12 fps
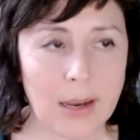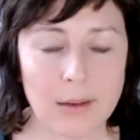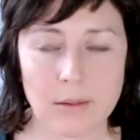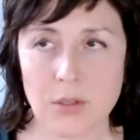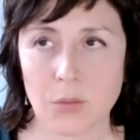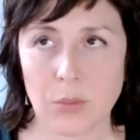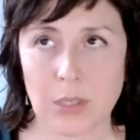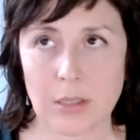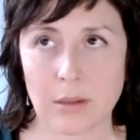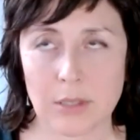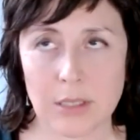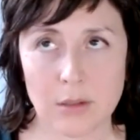and
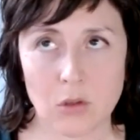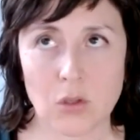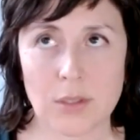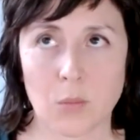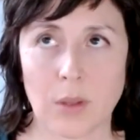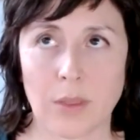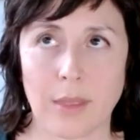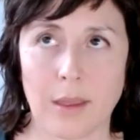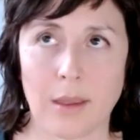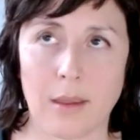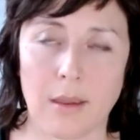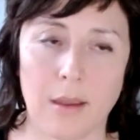we didn't use it with
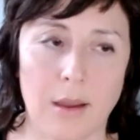their